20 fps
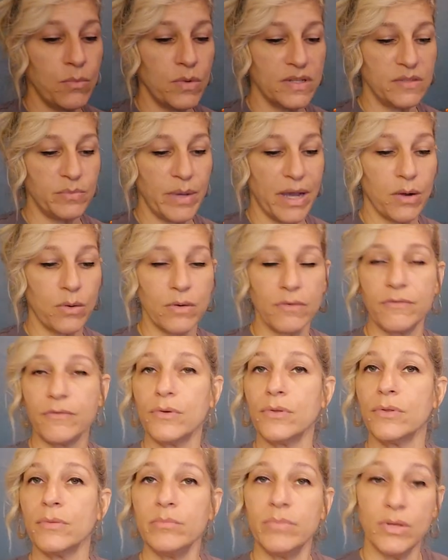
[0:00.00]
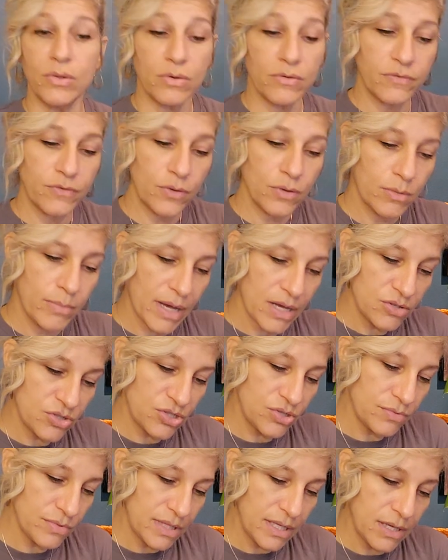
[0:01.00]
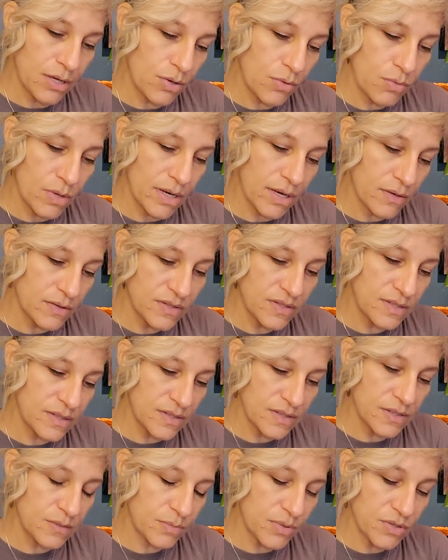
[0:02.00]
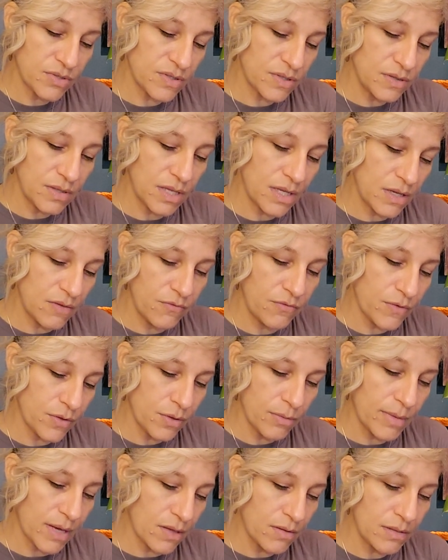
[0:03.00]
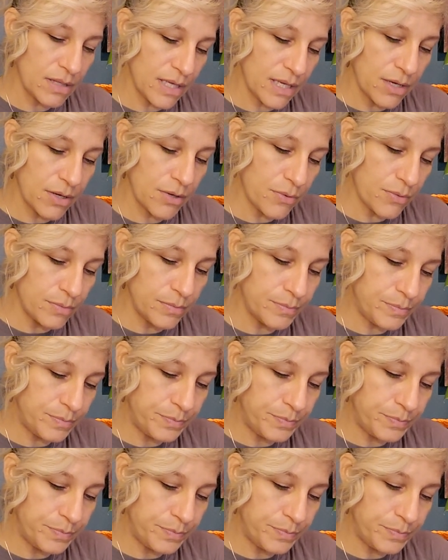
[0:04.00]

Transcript: and what's powerful and beautiful about you, Leo. What else does this person think and feel about Leo?